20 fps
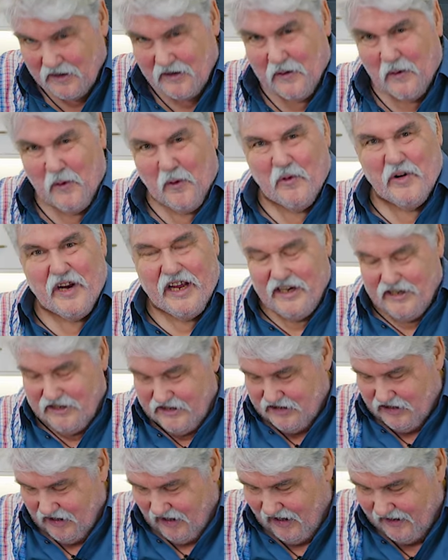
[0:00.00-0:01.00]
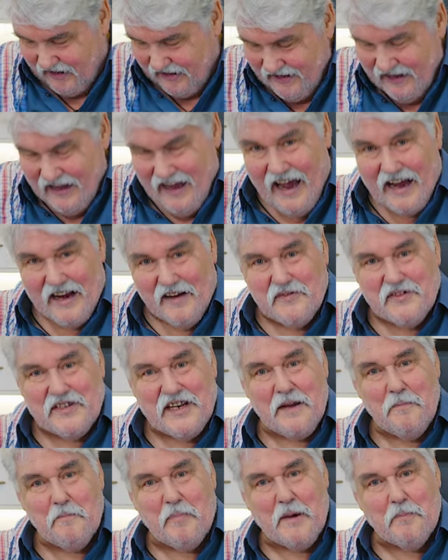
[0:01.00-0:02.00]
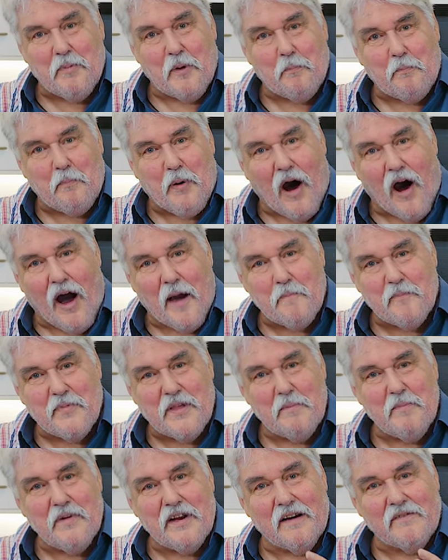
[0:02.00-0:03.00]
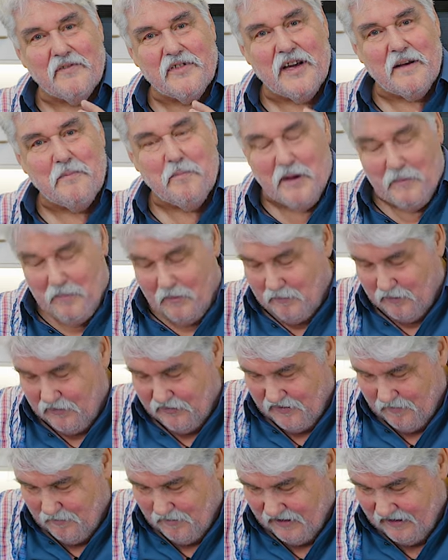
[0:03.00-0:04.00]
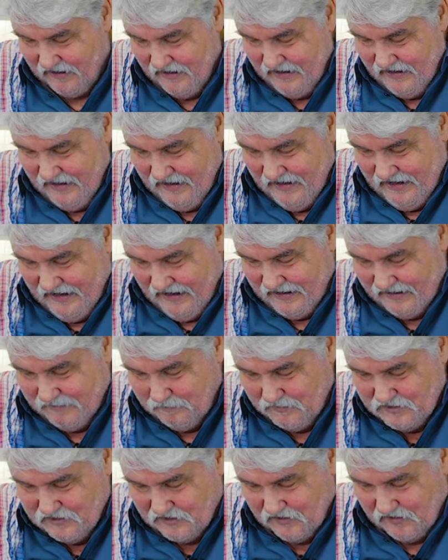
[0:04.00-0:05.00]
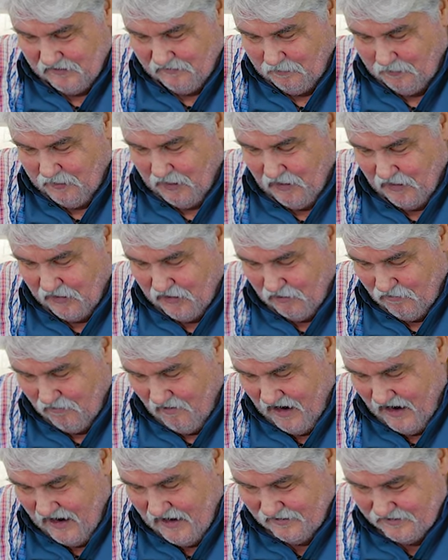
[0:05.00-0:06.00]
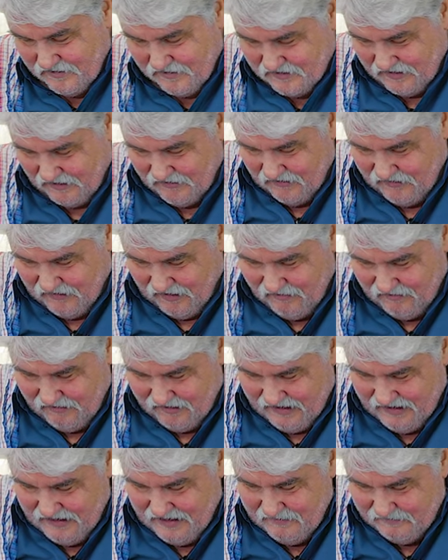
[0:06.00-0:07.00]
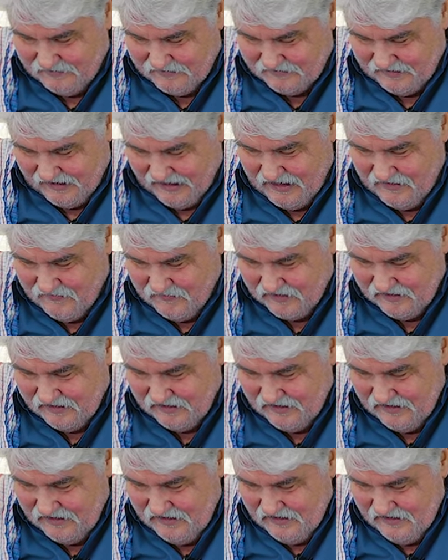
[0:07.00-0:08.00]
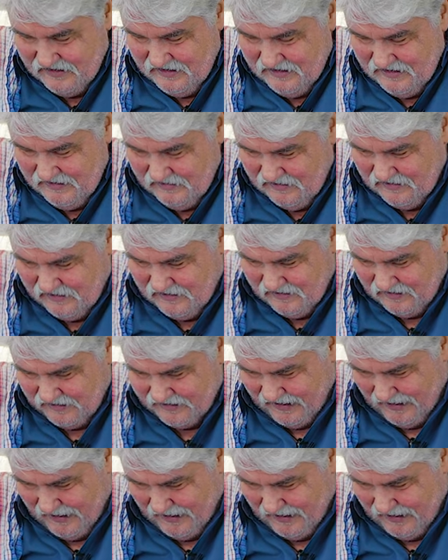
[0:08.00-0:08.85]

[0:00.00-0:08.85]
want it all neat and tidy. And I've seen people pipe them and I've seen people put them in, in sort of burger rounds so that they're even. Oh, I